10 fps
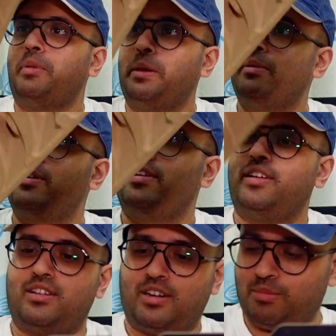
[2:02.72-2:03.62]
paper
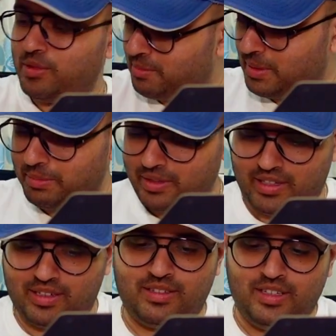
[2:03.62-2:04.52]
here, cardboard paper
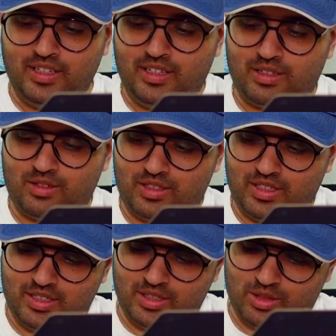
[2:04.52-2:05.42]
here. Good, they
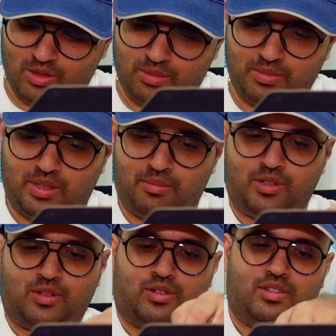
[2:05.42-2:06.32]
didn't throw the
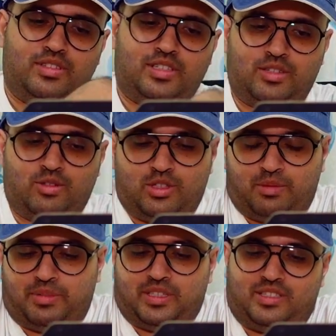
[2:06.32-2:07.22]
thermocol that goes
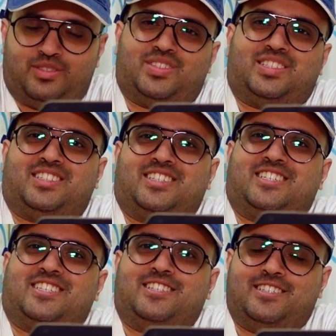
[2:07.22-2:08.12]
up as e-waste.
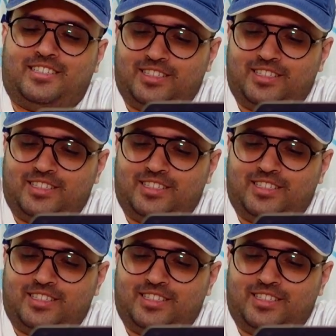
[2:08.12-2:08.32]
And